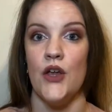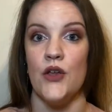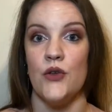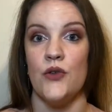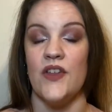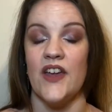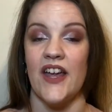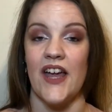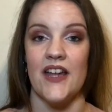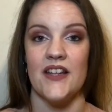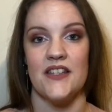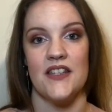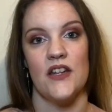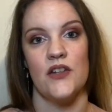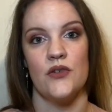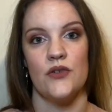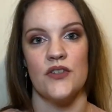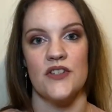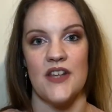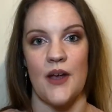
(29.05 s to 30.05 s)
You then get
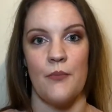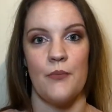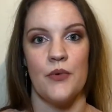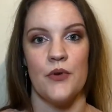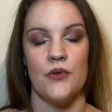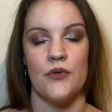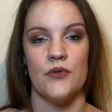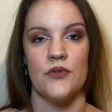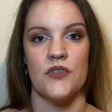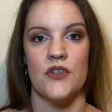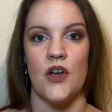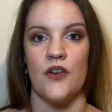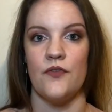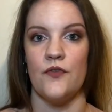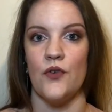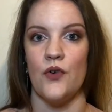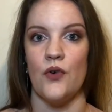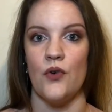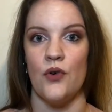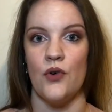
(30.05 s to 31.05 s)
sent your samples
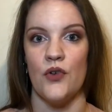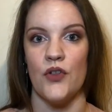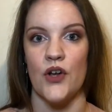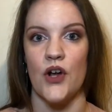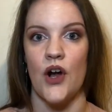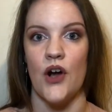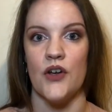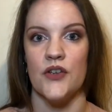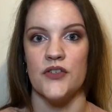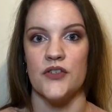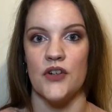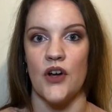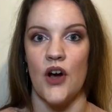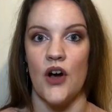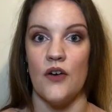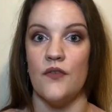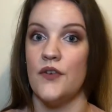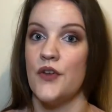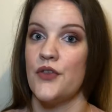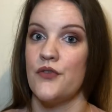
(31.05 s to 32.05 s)
for the cost
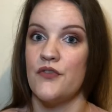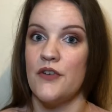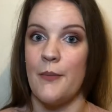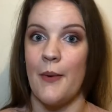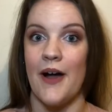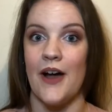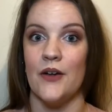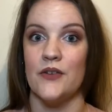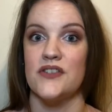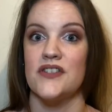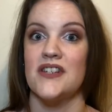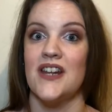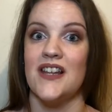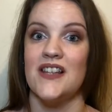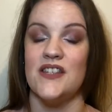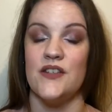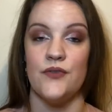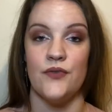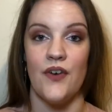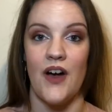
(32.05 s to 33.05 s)
of
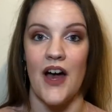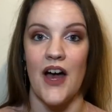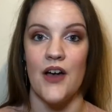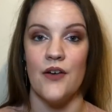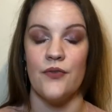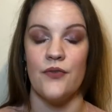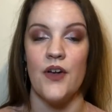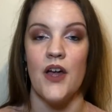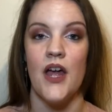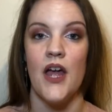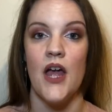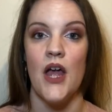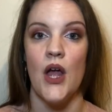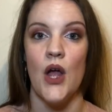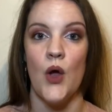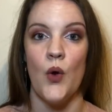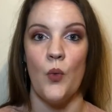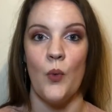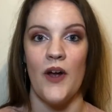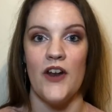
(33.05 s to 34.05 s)
£3.95.
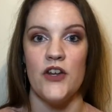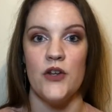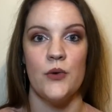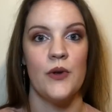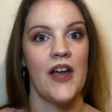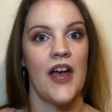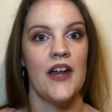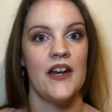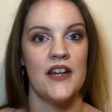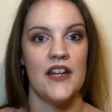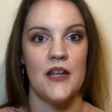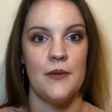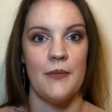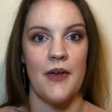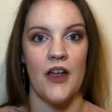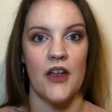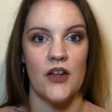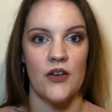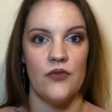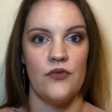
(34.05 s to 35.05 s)
When you get an
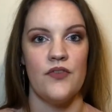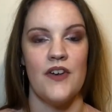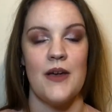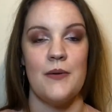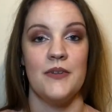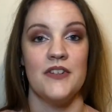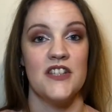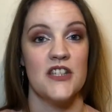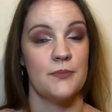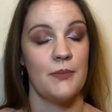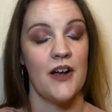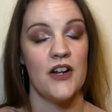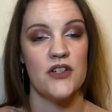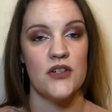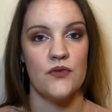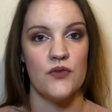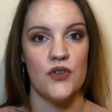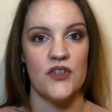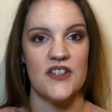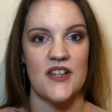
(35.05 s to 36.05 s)
email confirming dispatch
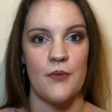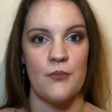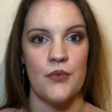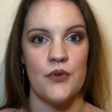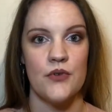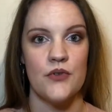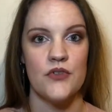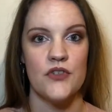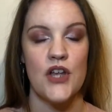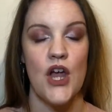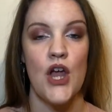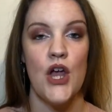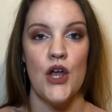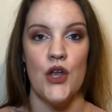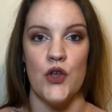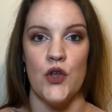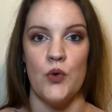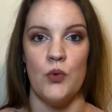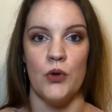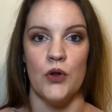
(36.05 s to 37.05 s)
of your samples,
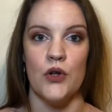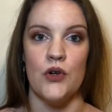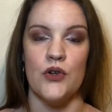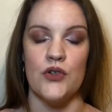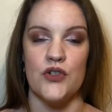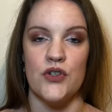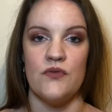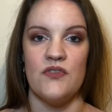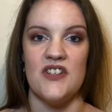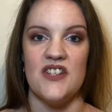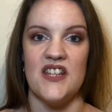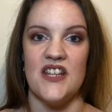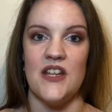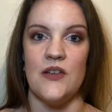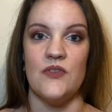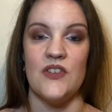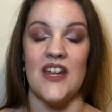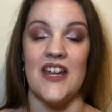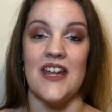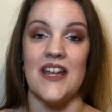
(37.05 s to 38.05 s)
you will also
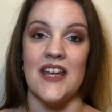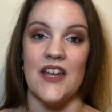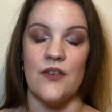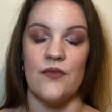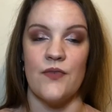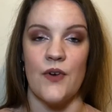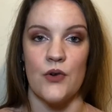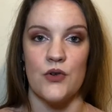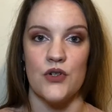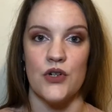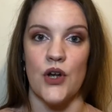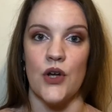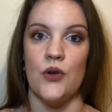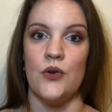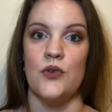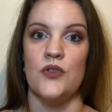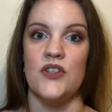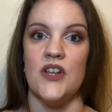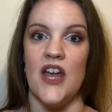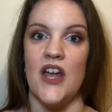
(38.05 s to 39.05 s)
receive a gift voucher
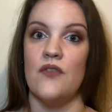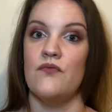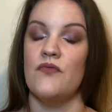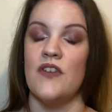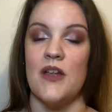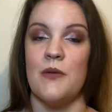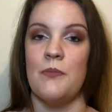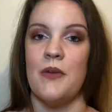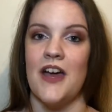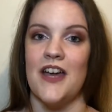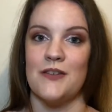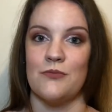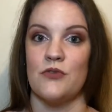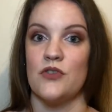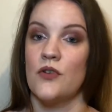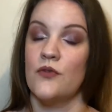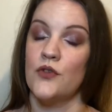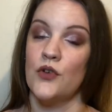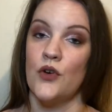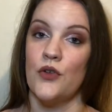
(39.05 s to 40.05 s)
code in
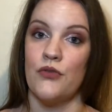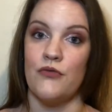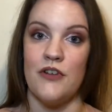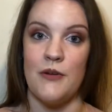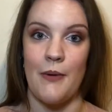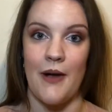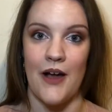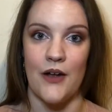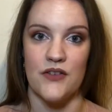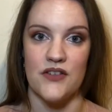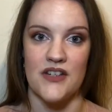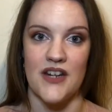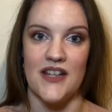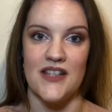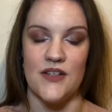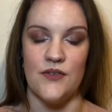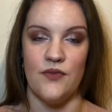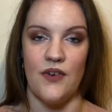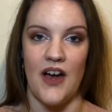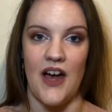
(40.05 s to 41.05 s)
reimbursement of your
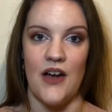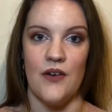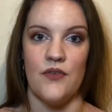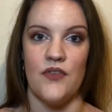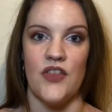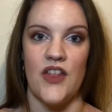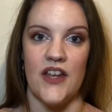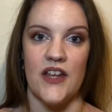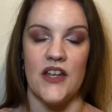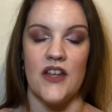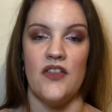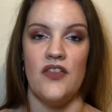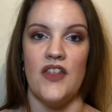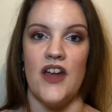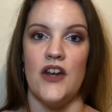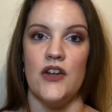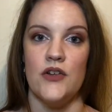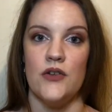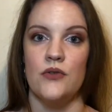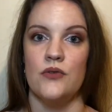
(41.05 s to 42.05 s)
£3.95 that you can
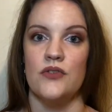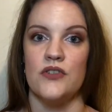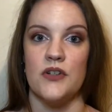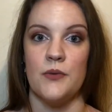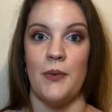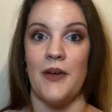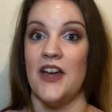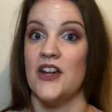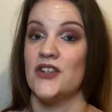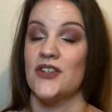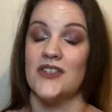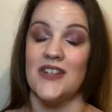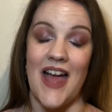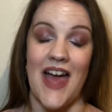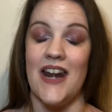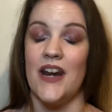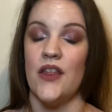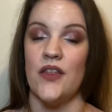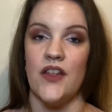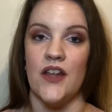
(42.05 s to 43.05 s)
then use to purchase
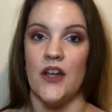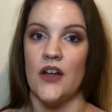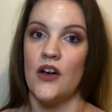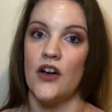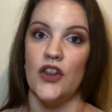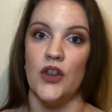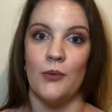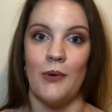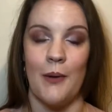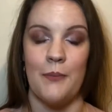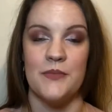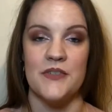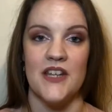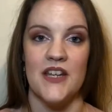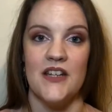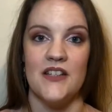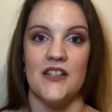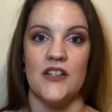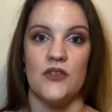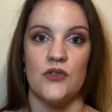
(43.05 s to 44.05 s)
anything on the
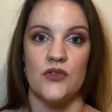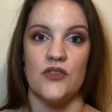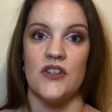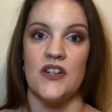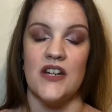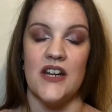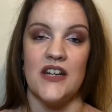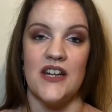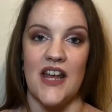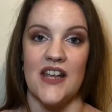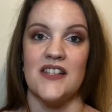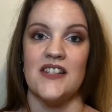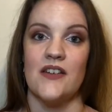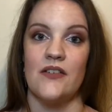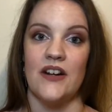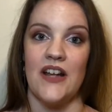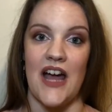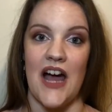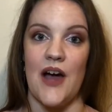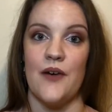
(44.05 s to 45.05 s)
website. It doesn't
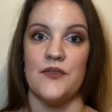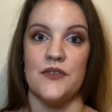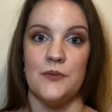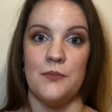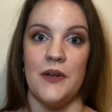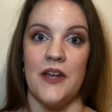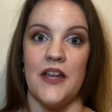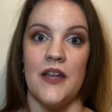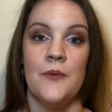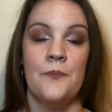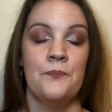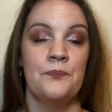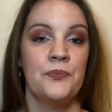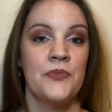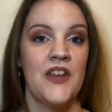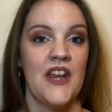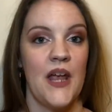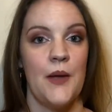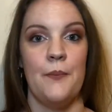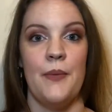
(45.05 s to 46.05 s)
necessarily have to be
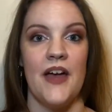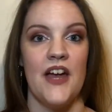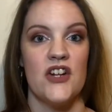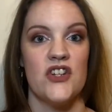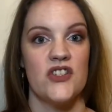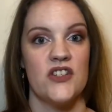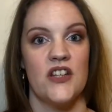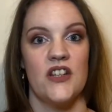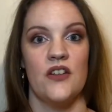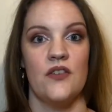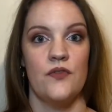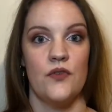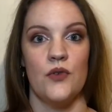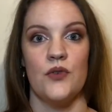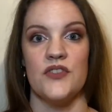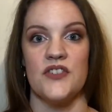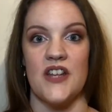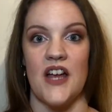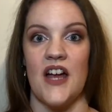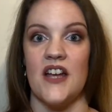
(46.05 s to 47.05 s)
in purchasing the
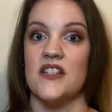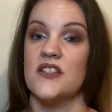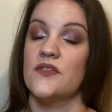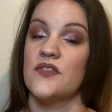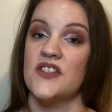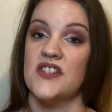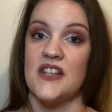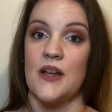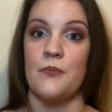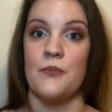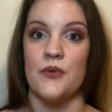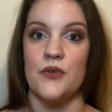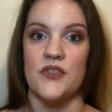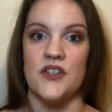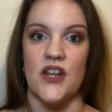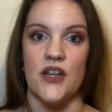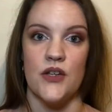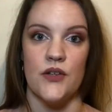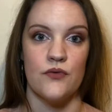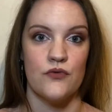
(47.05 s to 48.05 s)
full size of the samples
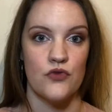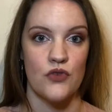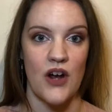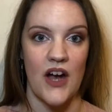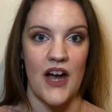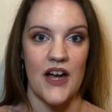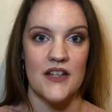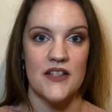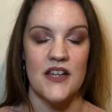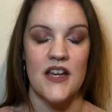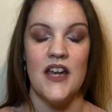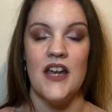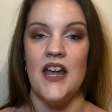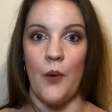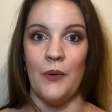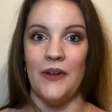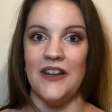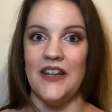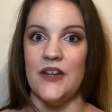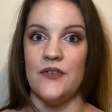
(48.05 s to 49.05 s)
that you've tried.
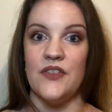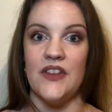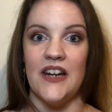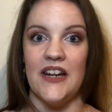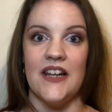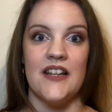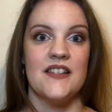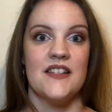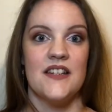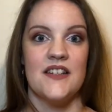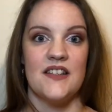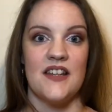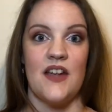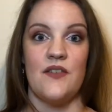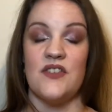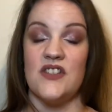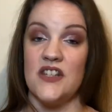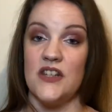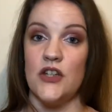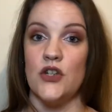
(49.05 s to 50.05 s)
We'll leave the link to the
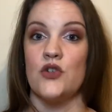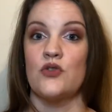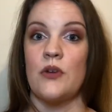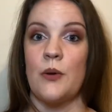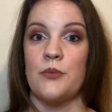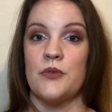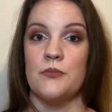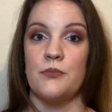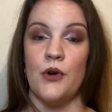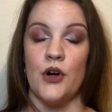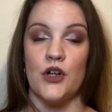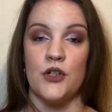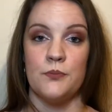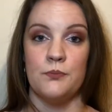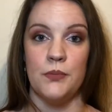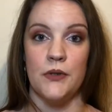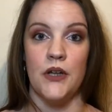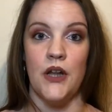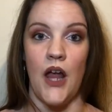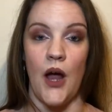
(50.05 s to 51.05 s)
service in the description box
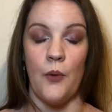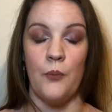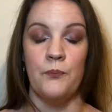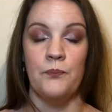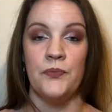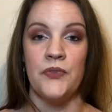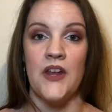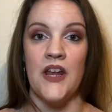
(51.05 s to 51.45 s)
below.